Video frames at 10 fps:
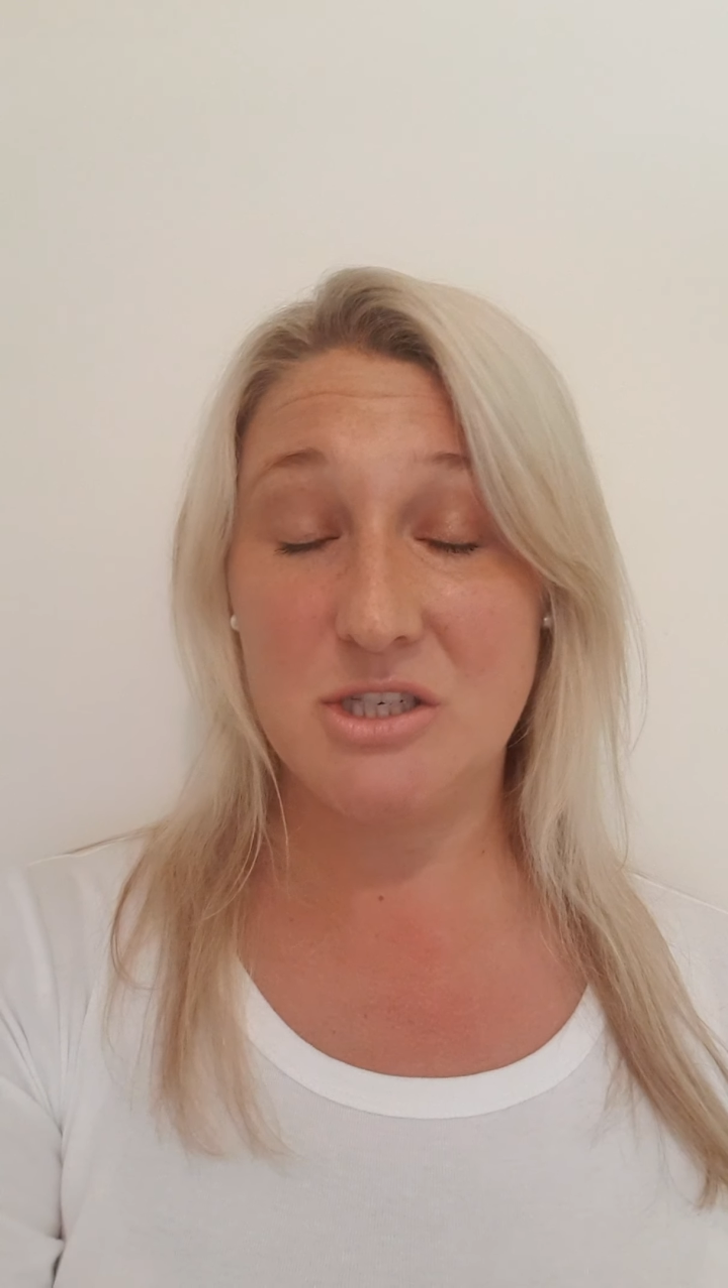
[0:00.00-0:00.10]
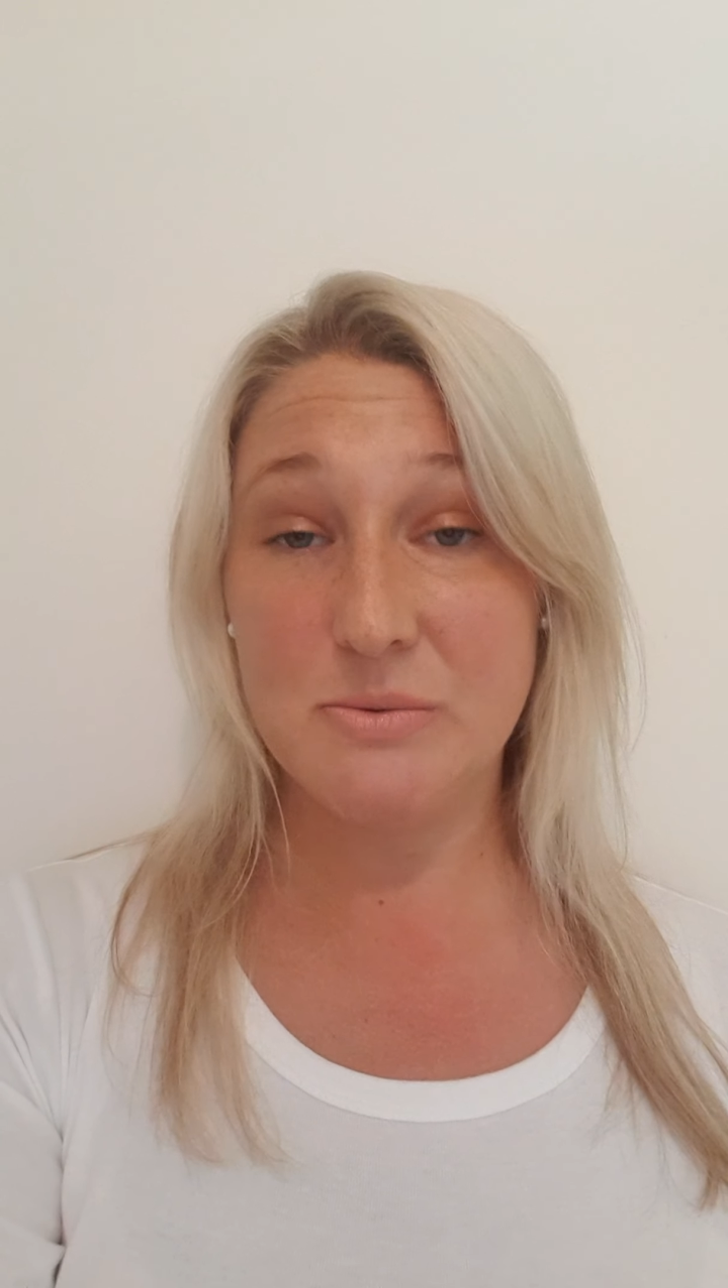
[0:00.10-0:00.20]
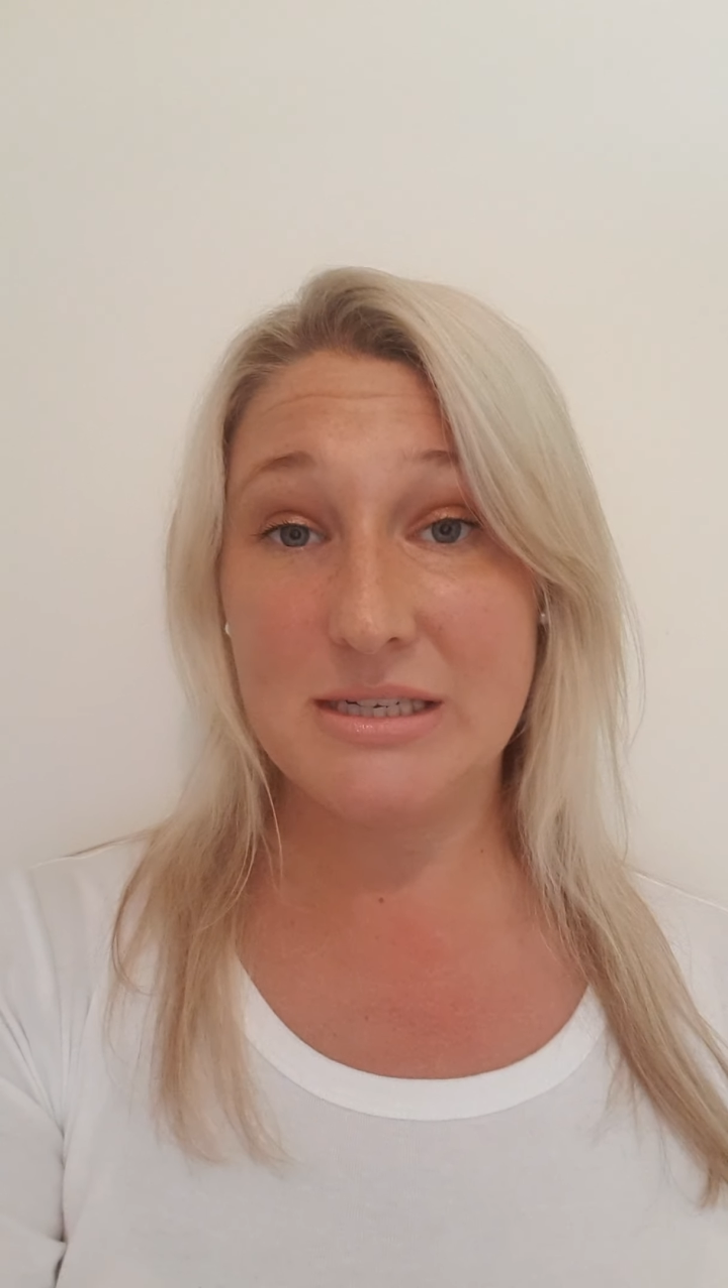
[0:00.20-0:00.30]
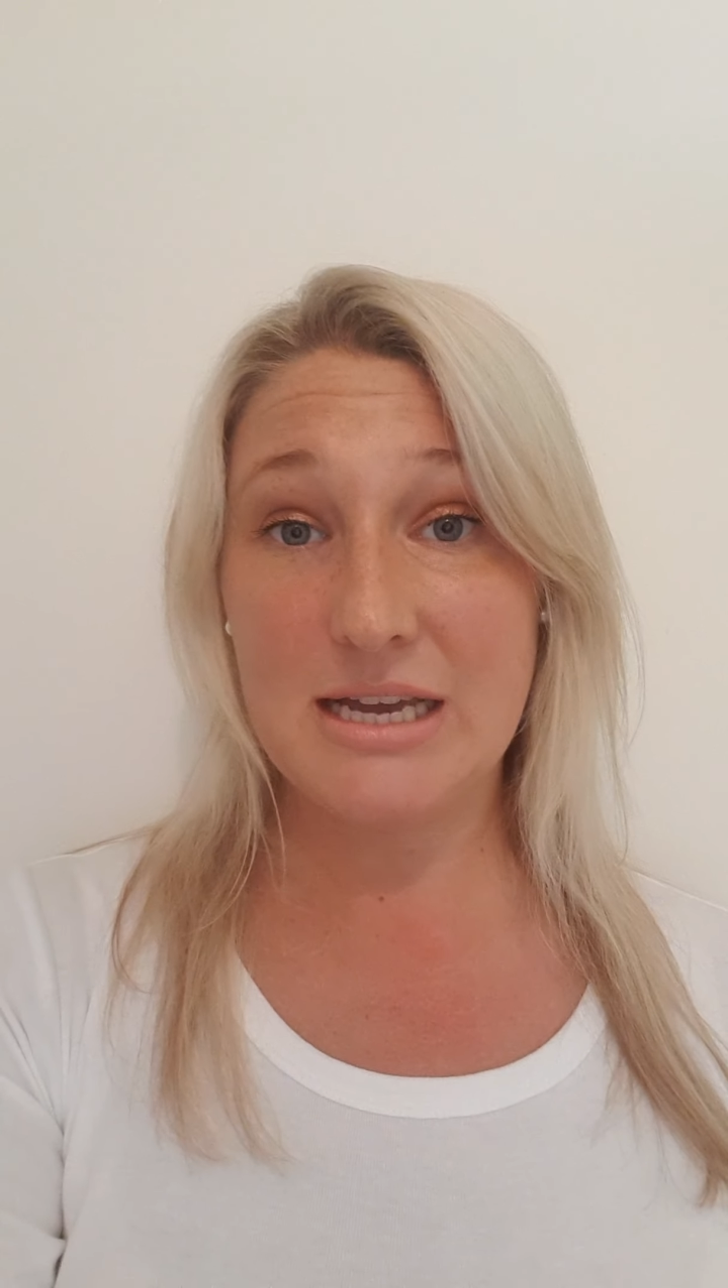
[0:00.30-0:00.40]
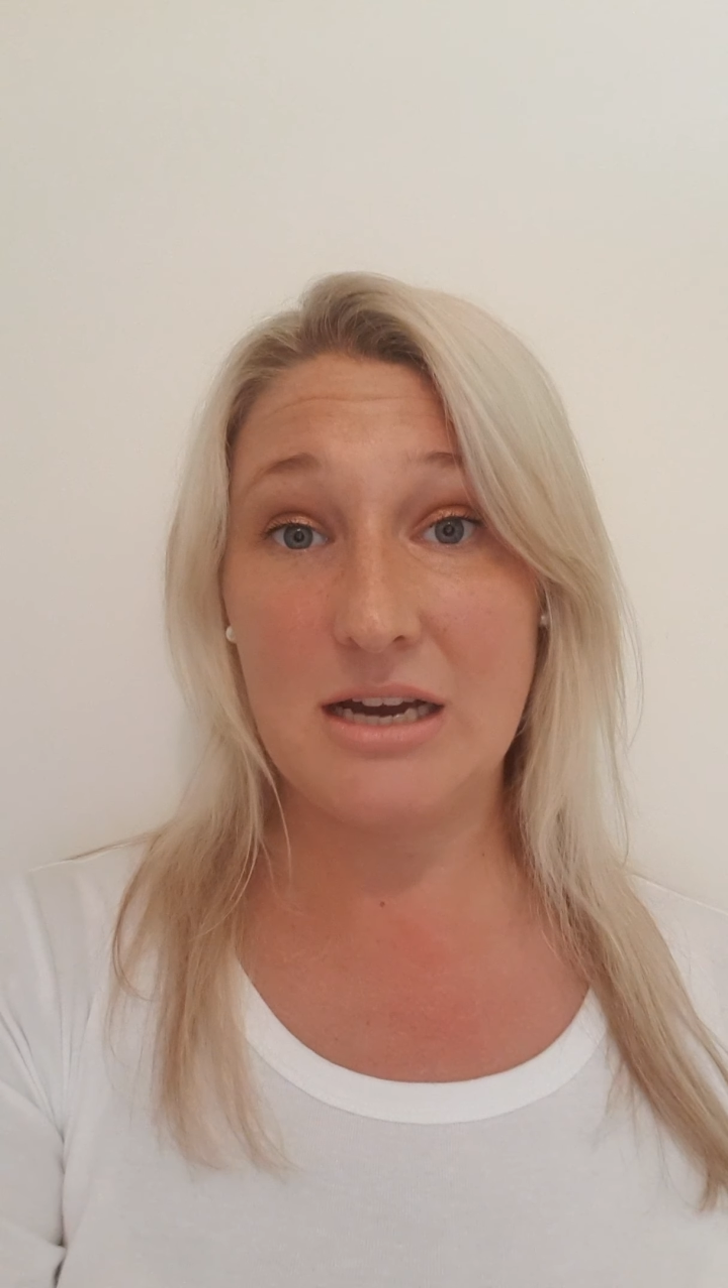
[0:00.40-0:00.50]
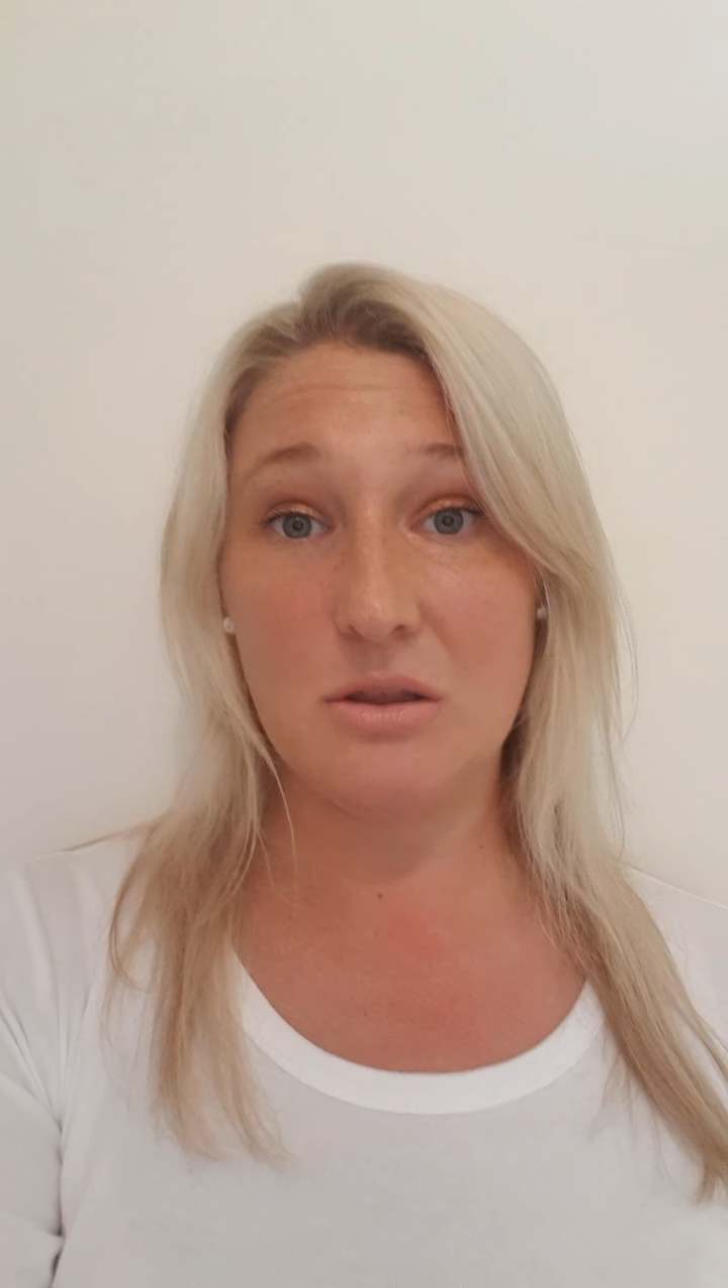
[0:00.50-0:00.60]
doing that.